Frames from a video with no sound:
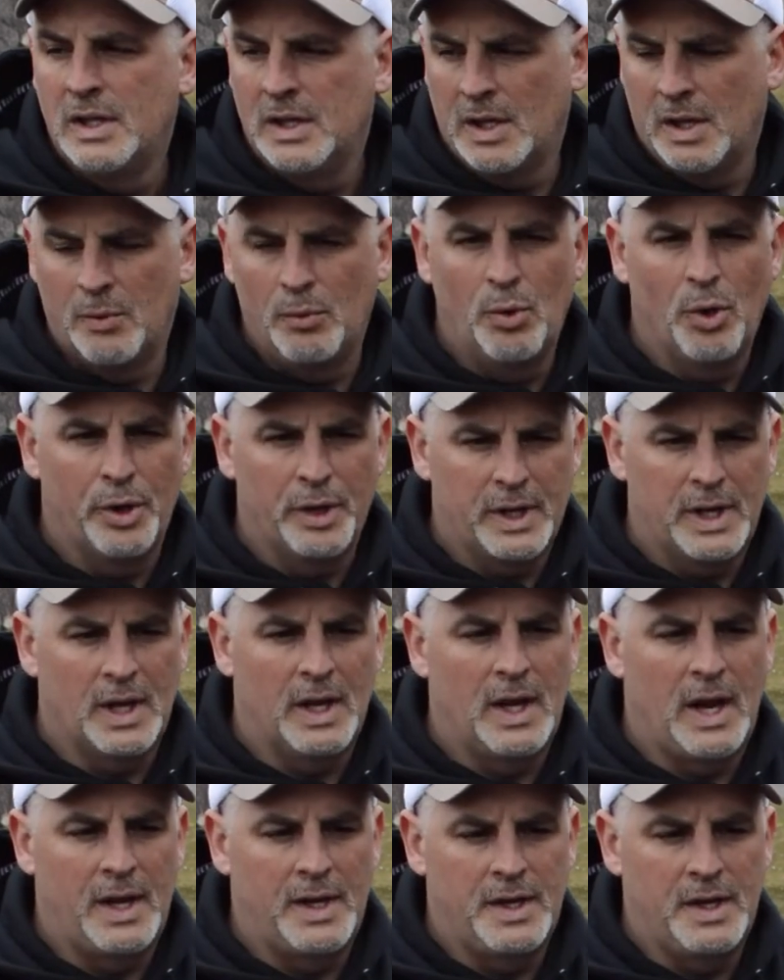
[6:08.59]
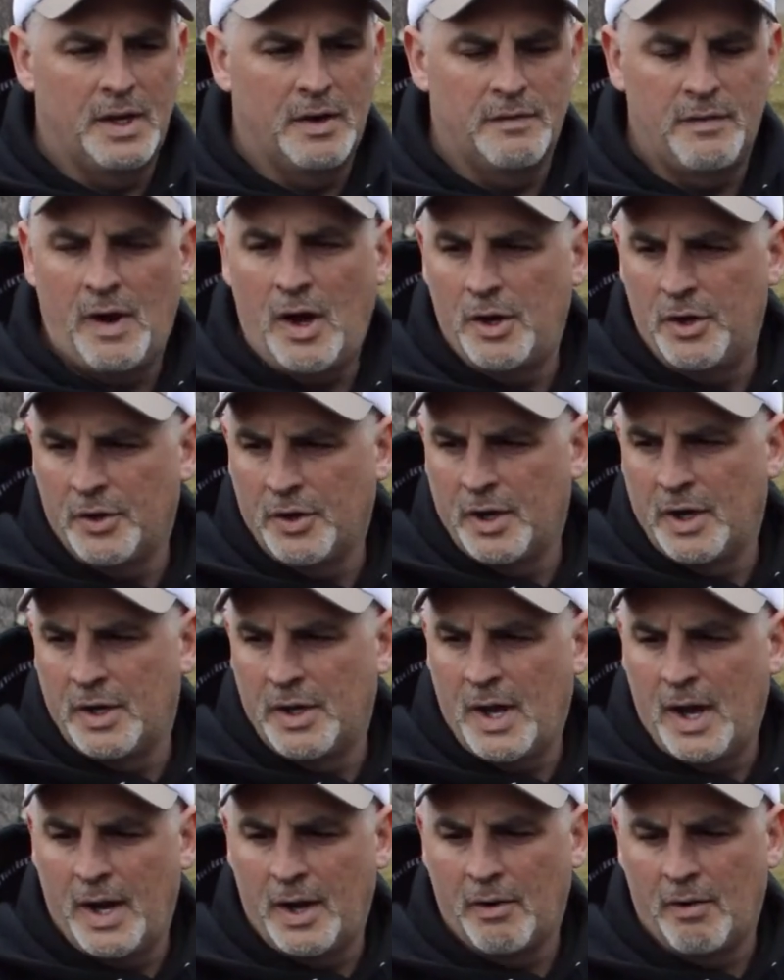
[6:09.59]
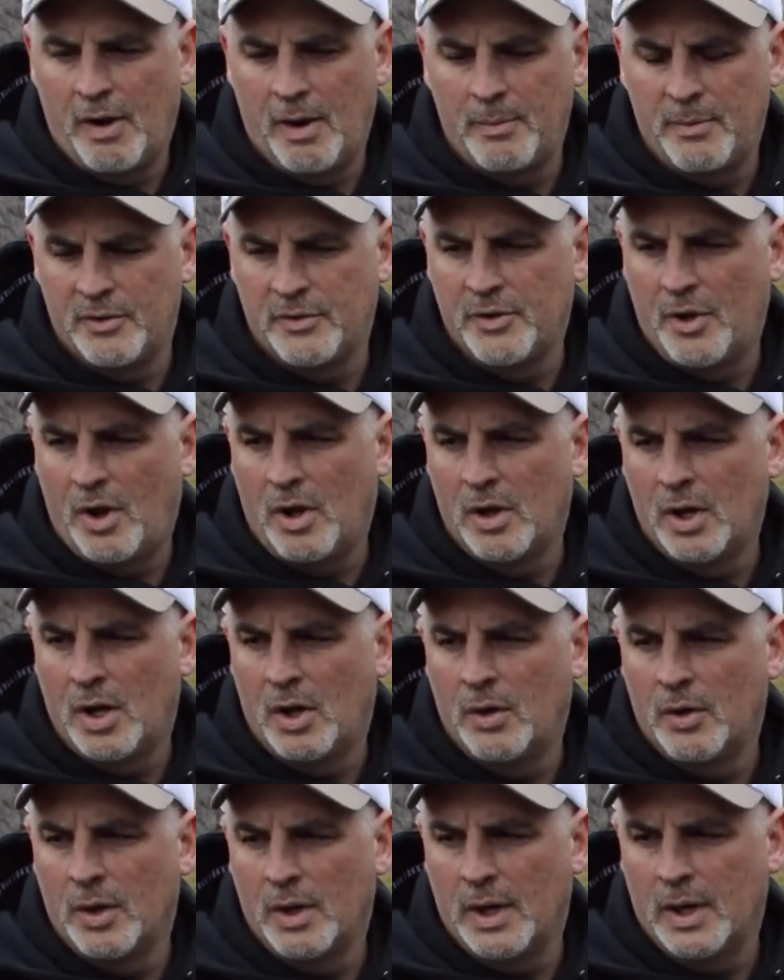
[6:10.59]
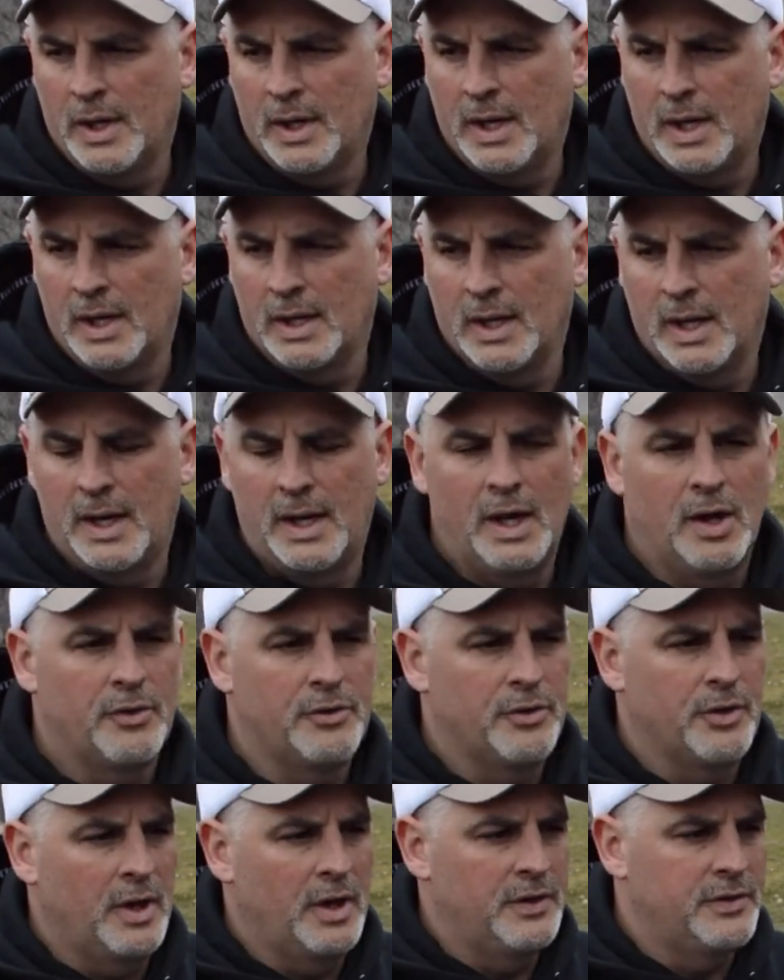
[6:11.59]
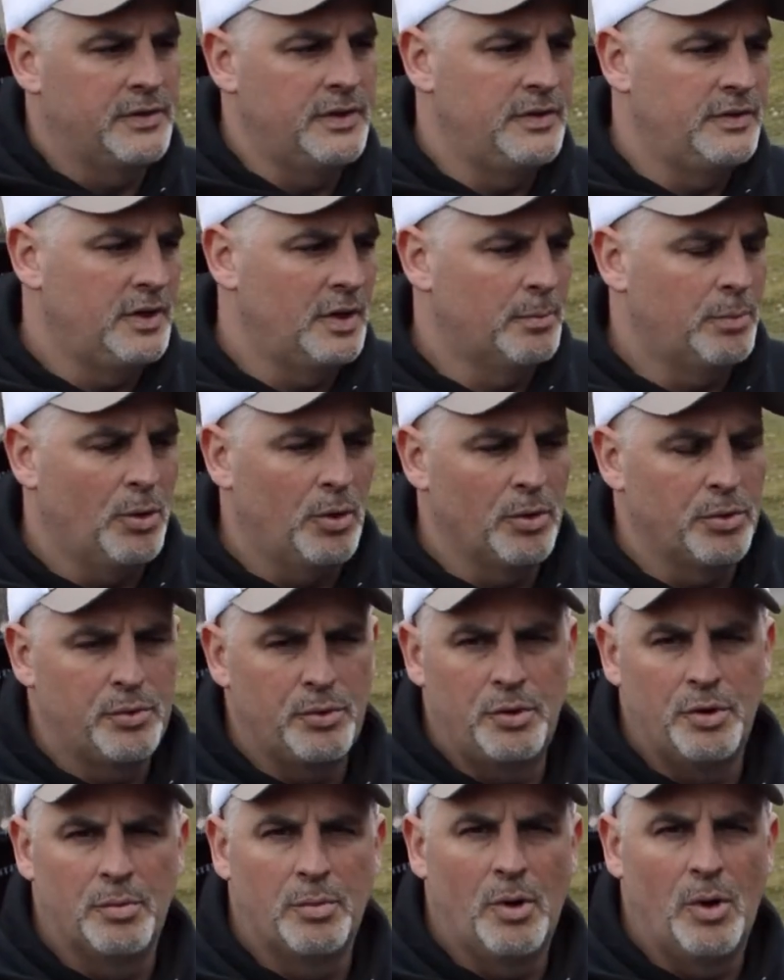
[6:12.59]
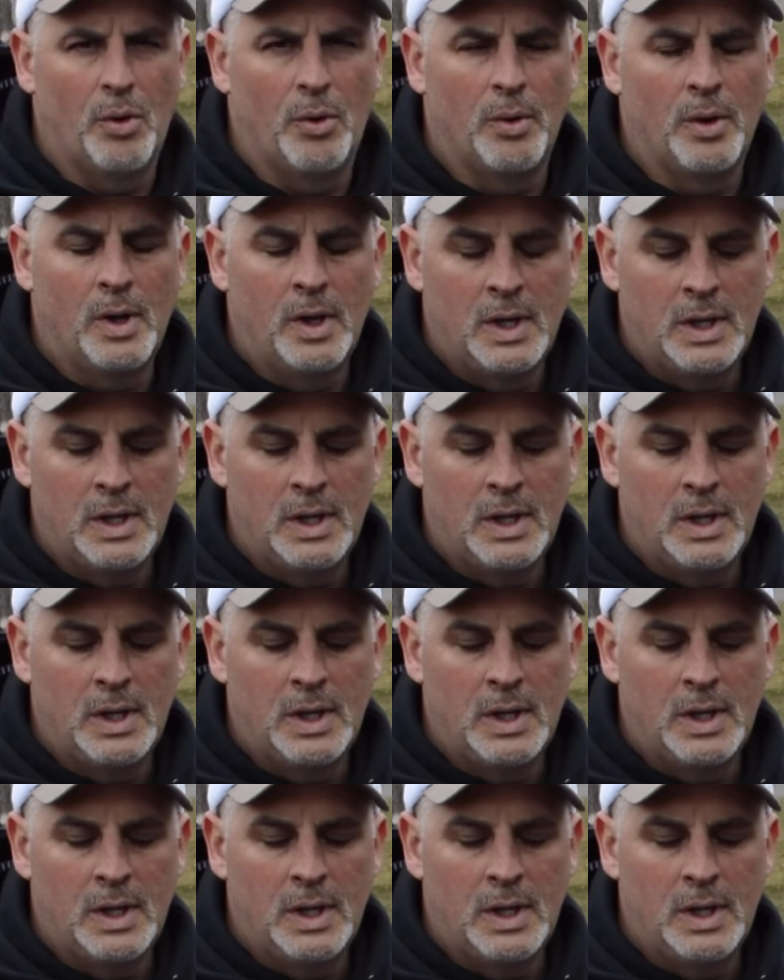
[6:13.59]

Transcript: You can really get an idea of how you're going to diagram this all out and get it laid out so that it's easy to pull through your boat.